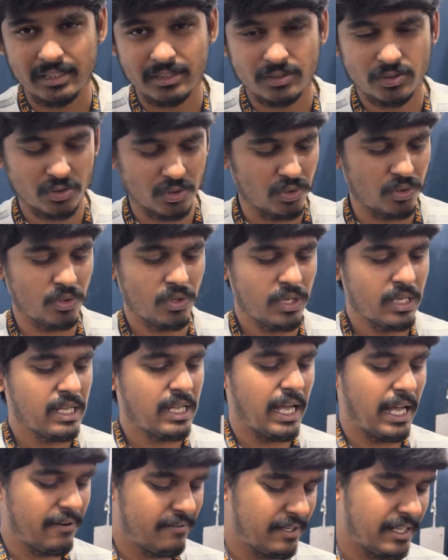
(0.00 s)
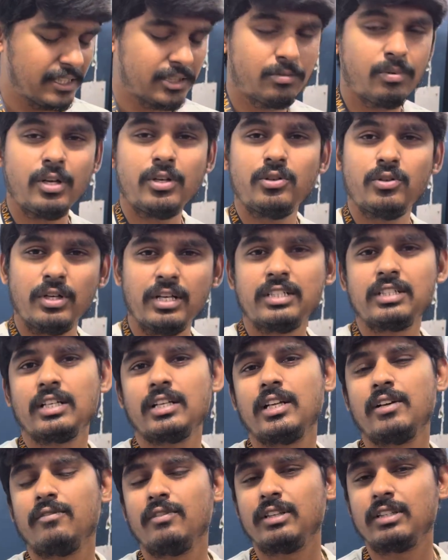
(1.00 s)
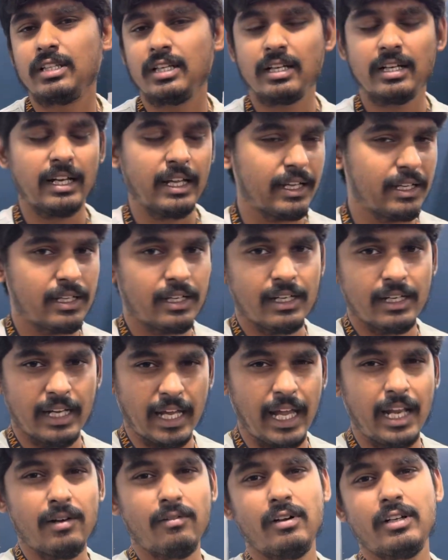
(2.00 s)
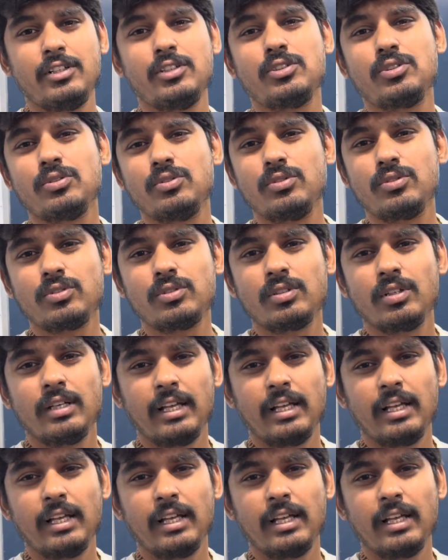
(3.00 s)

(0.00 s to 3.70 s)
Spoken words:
So I will explain you each and everything, like L1 issues,